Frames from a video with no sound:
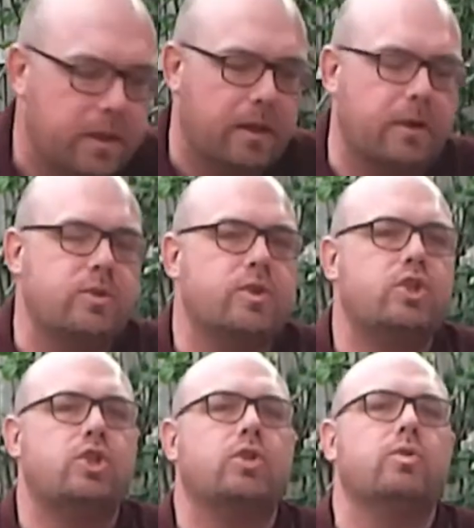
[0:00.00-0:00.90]
I'm going to
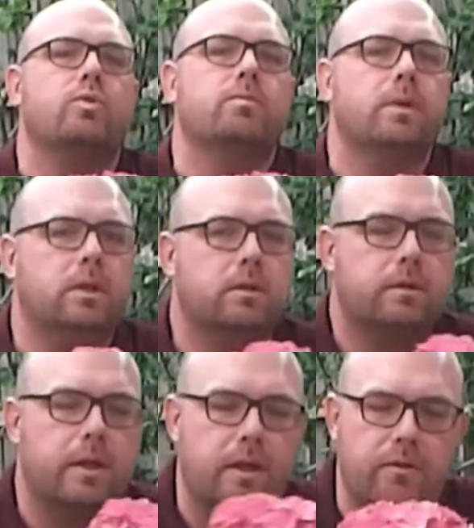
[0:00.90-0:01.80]
assume
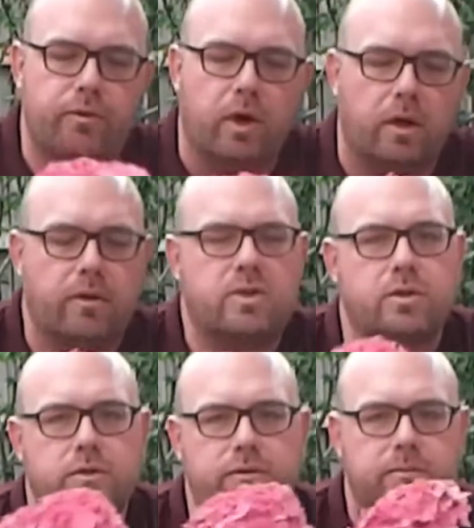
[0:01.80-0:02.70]
that you've got the
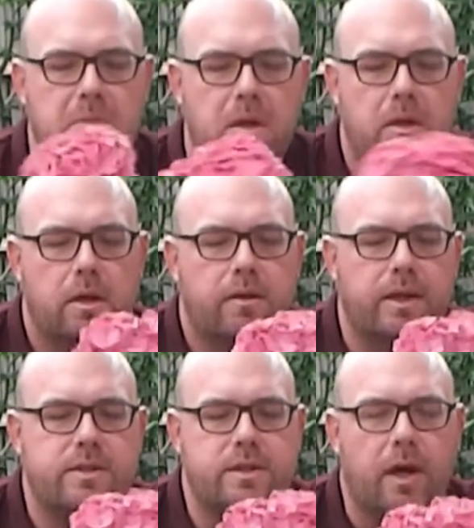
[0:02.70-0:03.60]
sort of
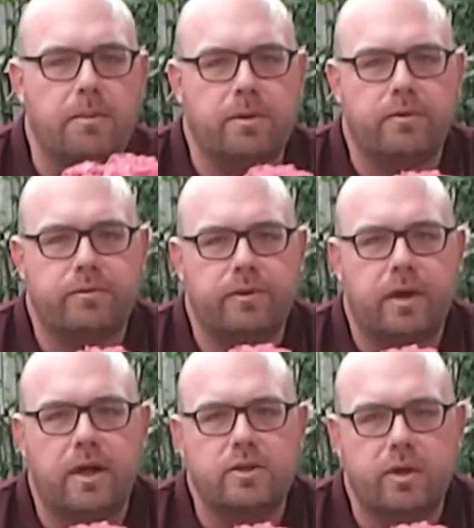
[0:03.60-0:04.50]
this type of
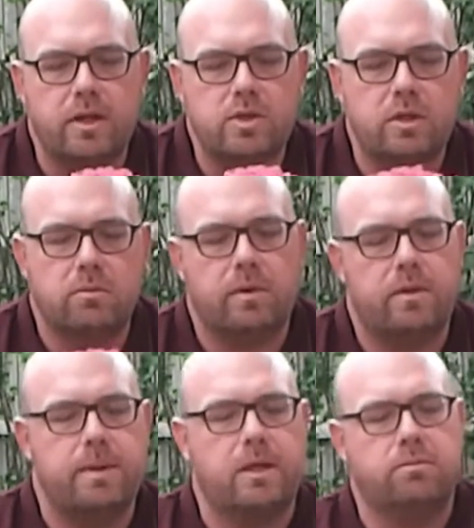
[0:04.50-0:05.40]
hydrangea with
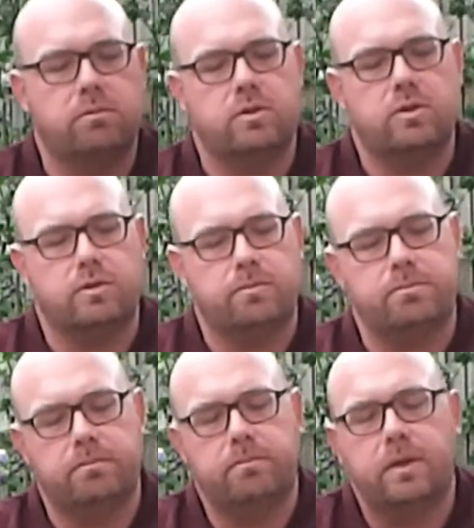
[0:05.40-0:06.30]
the big sort of
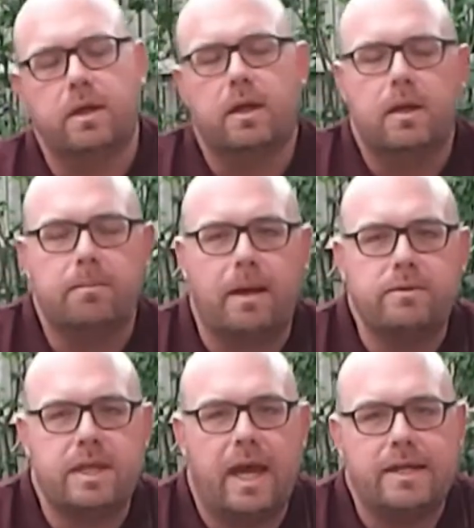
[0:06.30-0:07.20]

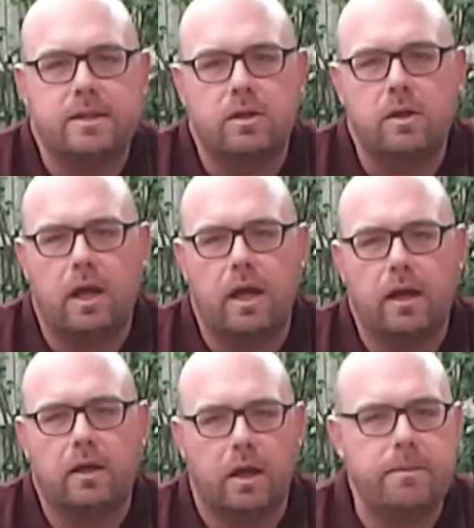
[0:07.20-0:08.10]
bouncy head.
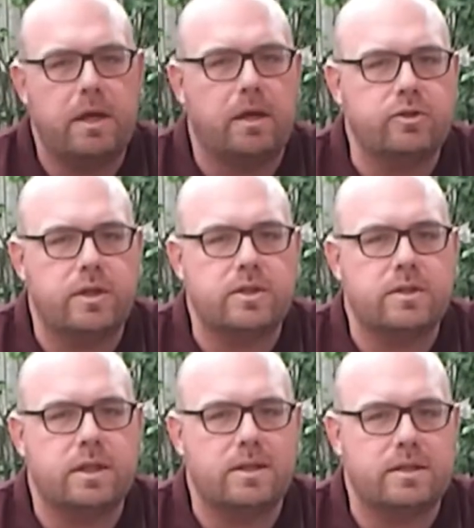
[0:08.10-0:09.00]
Climbing
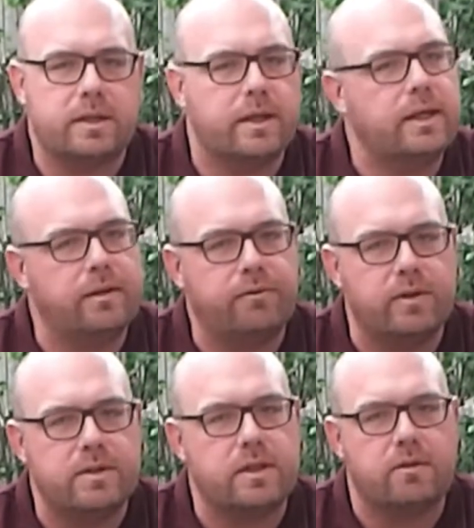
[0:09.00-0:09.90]
hydrangeas are slightly
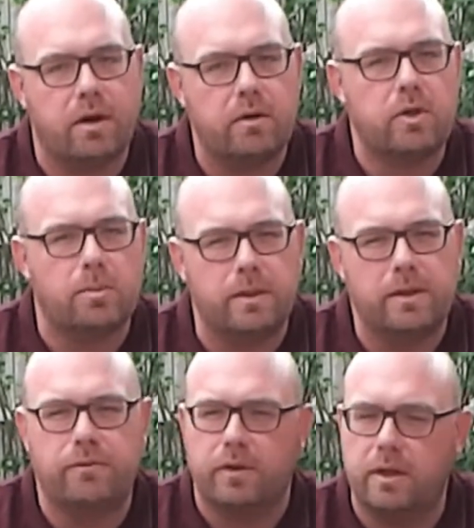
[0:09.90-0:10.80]
different, and there are a couple of
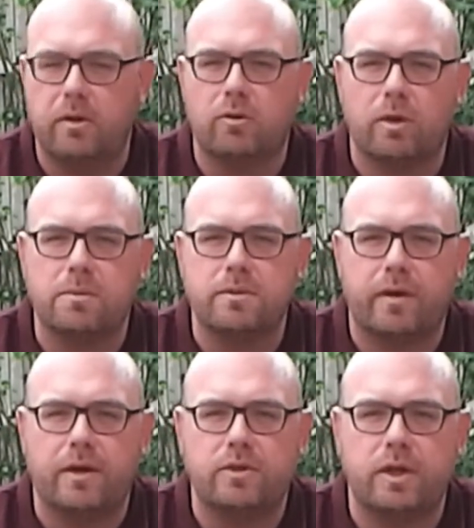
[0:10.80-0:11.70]
different little groups of
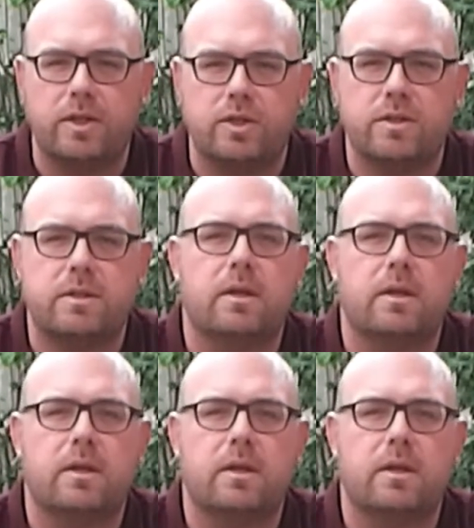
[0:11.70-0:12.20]
hydrangeas.